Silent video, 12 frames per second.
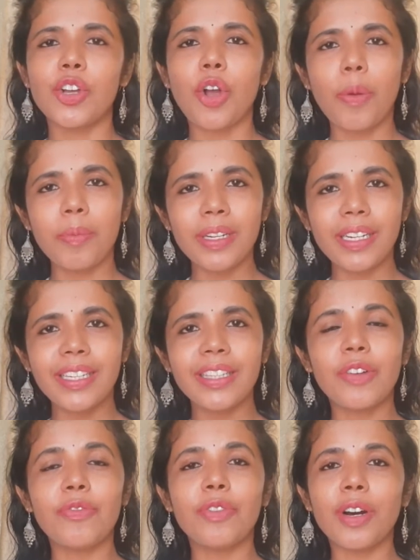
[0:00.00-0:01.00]
Commonly
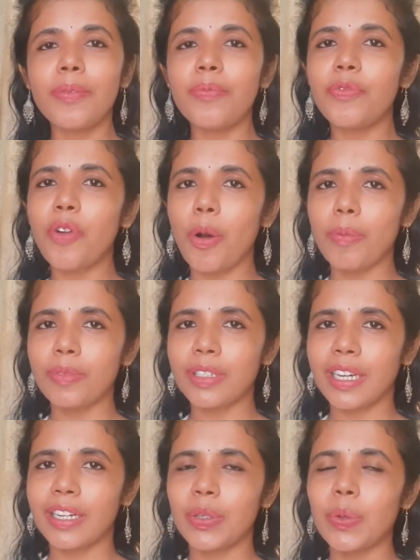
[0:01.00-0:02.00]
the verb
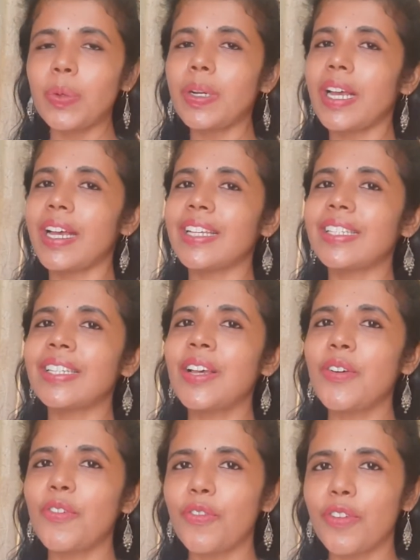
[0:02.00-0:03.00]
forms are known as
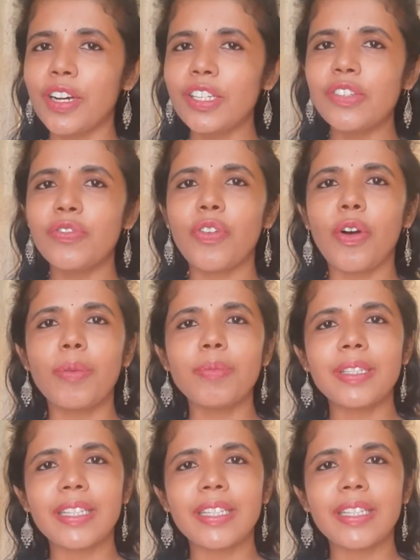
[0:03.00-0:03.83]
first form,